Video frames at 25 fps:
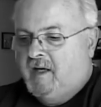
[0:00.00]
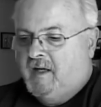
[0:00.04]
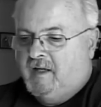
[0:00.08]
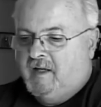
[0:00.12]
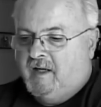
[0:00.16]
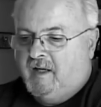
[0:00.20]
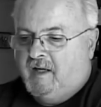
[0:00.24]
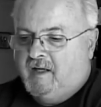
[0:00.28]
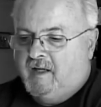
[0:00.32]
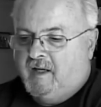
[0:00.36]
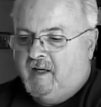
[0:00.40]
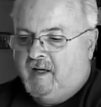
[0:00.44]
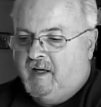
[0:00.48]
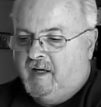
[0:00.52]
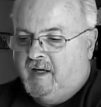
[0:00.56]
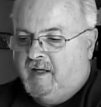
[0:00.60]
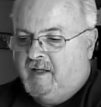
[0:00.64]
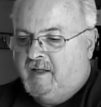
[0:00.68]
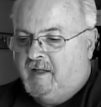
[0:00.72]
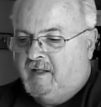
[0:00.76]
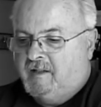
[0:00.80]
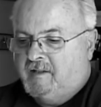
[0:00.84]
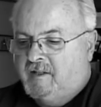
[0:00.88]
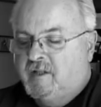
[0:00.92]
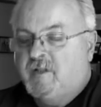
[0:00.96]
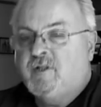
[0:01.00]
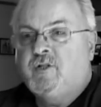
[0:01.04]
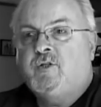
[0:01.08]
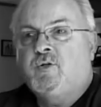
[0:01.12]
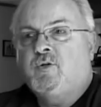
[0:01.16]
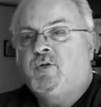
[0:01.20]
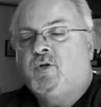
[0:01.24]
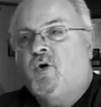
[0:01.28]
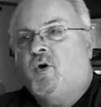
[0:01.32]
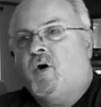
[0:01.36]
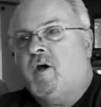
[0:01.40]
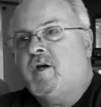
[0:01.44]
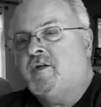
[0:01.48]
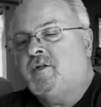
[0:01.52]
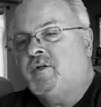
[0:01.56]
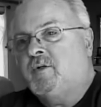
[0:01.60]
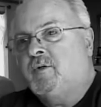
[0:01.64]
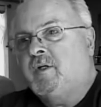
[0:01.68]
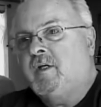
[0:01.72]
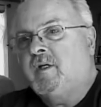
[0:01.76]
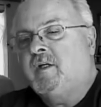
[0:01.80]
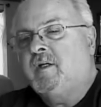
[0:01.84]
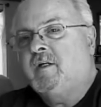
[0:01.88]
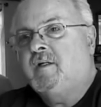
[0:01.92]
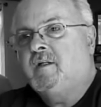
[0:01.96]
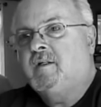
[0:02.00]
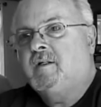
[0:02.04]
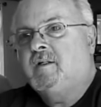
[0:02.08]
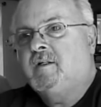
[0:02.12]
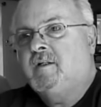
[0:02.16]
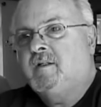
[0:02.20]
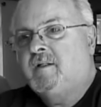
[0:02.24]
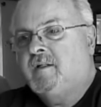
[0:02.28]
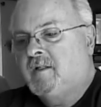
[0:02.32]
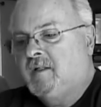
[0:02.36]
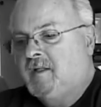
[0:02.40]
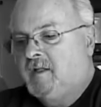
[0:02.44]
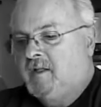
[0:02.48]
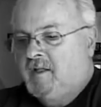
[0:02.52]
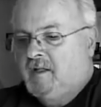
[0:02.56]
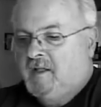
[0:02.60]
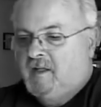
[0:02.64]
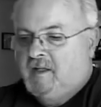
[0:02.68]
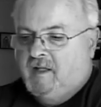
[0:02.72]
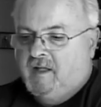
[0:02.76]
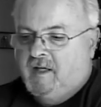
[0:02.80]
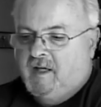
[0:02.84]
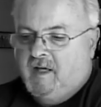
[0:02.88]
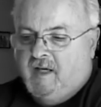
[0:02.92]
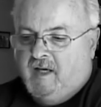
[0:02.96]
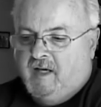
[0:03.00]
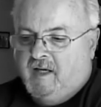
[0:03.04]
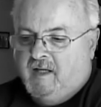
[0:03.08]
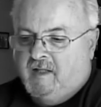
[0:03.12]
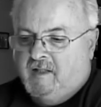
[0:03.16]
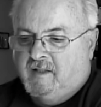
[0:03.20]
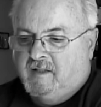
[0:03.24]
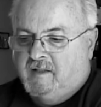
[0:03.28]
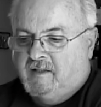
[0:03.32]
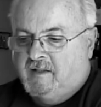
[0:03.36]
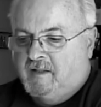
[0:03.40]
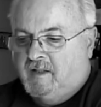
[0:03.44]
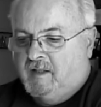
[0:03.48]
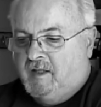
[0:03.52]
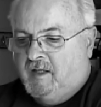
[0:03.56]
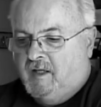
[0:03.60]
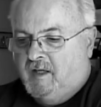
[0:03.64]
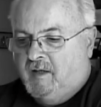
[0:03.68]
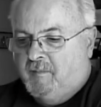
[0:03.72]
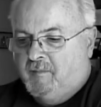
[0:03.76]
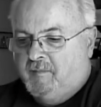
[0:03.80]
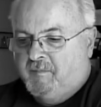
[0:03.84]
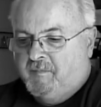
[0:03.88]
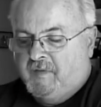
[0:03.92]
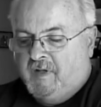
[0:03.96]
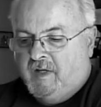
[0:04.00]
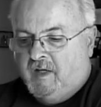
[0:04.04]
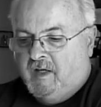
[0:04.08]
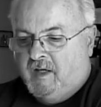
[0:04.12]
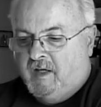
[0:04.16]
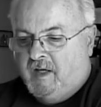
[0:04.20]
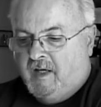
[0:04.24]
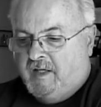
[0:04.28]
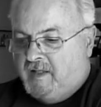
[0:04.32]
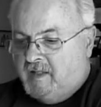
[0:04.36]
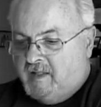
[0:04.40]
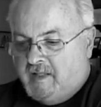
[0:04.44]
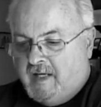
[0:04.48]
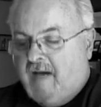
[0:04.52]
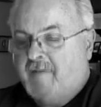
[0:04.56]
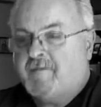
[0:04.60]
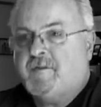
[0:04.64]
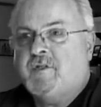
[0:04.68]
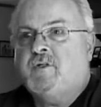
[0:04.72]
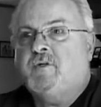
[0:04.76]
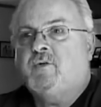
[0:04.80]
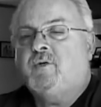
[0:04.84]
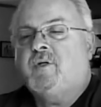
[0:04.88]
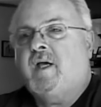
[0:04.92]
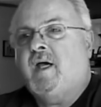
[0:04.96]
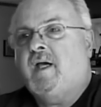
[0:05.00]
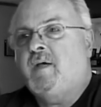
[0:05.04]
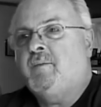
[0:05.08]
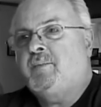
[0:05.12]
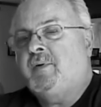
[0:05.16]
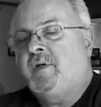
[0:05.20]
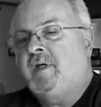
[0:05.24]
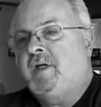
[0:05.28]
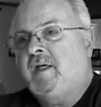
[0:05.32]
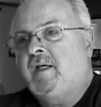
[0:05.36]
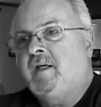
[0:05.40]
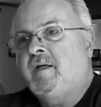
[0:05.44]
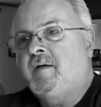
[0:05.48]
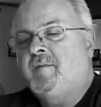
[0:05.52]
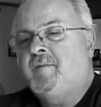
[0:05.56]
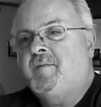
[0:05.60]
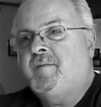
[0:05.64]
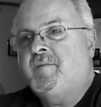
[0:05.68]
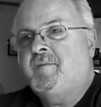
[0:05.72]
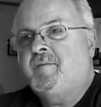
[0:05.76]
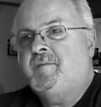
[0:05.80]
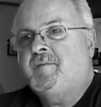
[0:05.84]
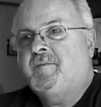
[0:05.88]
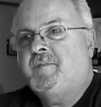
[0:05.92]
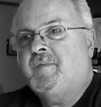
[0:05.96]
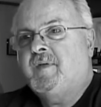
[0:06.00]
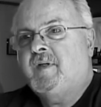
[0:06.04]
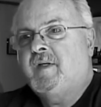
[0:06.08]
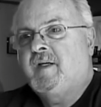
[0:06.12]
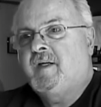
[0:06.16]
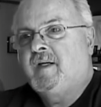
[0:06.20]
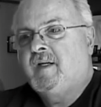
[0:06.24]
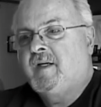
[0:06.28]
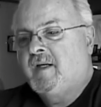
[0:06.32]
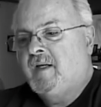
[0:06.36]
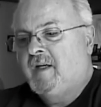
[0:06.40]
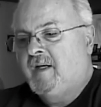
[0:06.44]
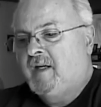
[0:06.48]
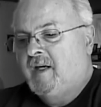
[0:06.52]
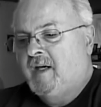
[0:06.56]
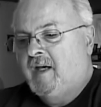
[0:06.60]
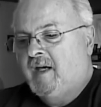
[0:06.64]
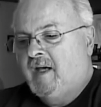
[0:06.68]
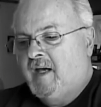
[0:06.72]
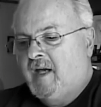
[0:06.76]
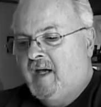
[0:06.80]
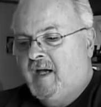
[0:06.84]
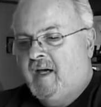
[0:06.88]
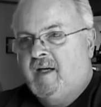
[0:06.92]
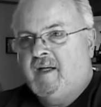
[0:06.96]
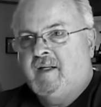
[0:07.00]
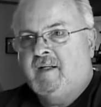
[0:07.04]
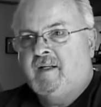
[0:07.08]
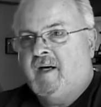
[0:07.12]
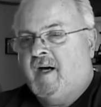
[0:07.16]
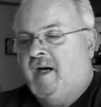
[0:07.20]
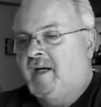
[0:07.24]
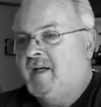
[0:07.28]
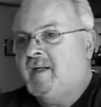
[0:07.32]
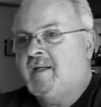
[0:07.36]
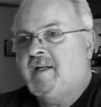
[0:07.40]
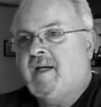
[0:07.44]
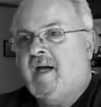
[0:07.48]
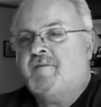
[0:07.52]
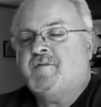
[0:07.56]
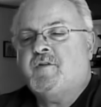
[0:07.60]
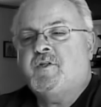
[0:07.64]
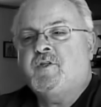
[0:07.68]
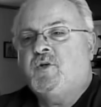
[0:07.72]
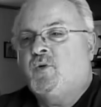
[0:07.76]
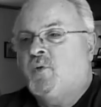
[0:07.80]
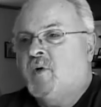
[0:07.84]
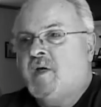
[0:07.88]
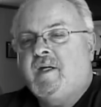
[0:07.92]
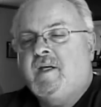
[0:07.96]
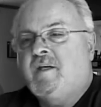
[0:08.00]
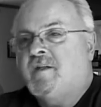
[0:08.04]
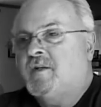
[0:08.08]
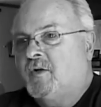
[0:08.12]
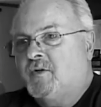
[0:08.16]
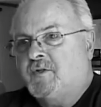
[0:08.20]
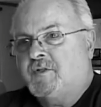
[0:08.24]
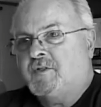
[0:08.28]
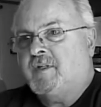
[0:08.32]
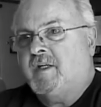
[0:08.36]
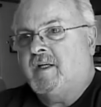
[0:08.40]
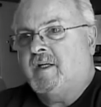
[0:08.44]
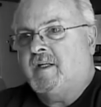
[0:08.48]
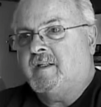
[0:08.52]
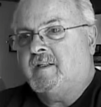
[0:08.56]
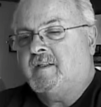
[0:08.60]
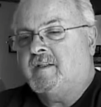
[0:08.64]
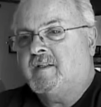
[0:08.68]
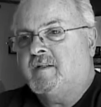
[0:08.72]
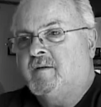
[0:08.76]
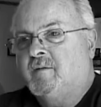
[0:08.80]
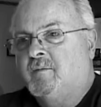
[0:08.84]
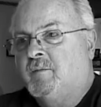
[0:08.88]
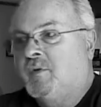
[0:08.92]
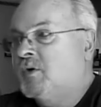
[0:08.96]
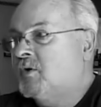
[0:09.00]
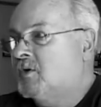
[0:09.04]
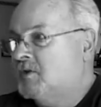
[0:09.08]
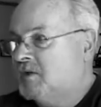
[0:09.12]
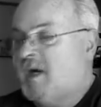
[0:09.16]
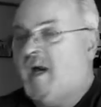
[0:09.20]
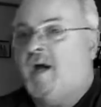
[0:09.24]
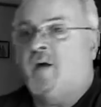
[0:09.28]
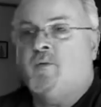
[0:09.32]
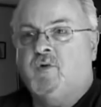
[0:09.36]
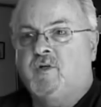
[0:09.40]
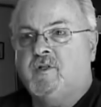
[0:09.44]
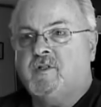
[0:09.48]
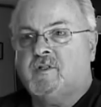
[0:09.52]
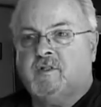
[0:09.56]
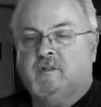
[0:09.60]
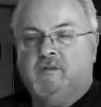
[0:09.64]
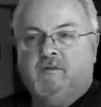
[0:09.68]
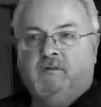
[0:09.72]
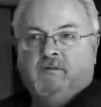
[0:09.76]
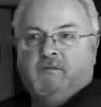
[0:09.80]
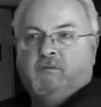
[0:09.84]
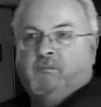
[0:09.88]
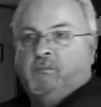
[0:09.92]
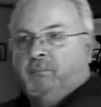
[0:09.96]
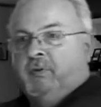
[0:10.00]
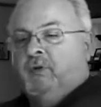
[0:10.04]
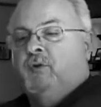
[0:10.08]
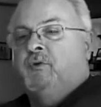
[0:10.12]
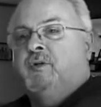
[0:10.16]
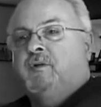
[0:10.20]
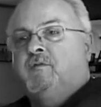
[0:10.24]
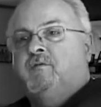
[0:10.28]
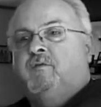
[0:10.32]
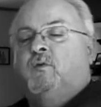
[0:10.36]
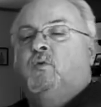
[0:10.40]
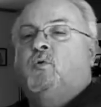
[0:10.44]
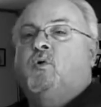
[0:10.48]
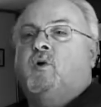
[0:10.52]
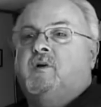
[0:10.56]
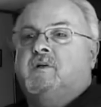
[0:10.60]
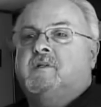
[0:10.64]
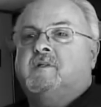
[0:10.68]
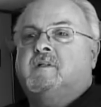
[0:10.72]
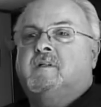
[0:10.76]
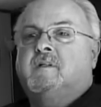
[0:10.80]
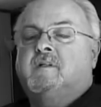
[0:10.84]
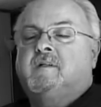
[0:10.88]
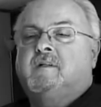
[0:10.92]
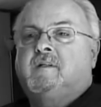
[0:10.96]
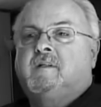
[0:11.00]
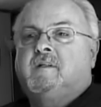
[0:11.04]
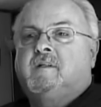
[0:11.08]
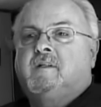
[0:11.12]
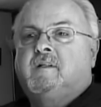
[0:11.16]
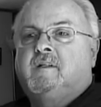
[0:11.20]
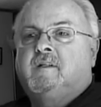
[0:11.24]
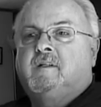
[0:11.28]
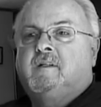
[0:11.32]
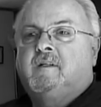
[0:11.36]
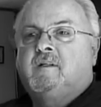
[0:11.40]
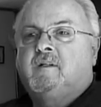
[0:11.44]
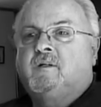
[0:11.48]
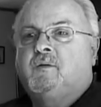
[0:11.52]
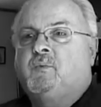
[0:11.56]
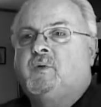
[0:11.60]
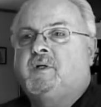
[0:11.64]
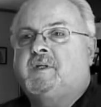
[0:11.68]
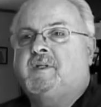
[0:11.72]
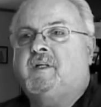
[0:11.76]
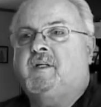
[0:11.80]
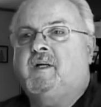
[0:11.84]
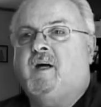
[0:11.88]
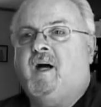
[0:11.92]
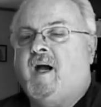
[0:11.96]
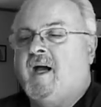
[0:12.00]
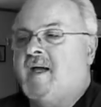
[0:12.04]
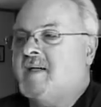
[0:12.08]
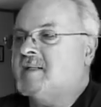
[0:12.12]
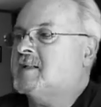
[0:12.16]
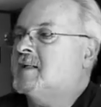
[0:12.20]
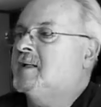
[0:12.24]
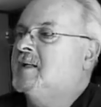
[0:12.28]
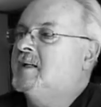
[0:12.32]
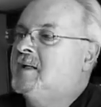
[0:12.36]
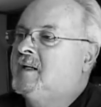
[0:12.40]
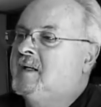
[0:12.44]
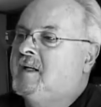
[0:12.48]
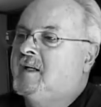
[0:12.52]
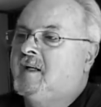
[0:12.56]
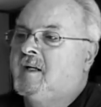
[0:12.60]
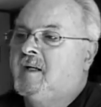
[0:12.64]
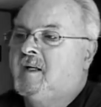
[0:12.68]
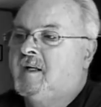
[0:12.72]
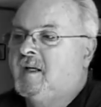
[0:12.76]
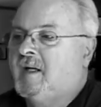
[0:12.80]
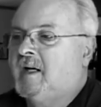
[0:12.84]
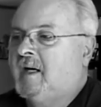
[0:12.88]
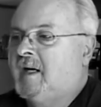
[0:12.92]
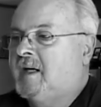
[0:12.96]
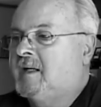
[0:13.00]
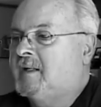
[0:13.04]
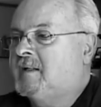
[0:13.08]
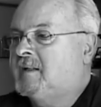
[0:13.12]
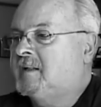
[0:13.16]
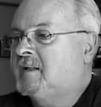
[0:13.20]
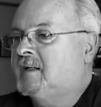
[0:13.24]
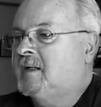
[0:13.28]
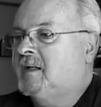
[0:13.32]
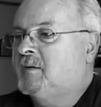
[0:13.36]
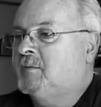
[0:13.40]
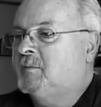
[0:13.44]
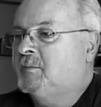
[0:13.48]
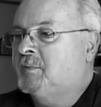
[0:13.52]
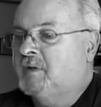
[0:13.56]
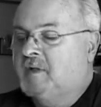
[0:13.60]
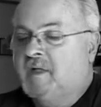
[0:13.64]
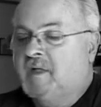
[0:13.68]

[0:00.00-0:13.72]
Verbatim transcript: and I, I uh, didn't do guard duty, and um, uh, I didn't have to do KP, hmm. and I didn't have to do any of those things because I was building floors with the guys. And uh,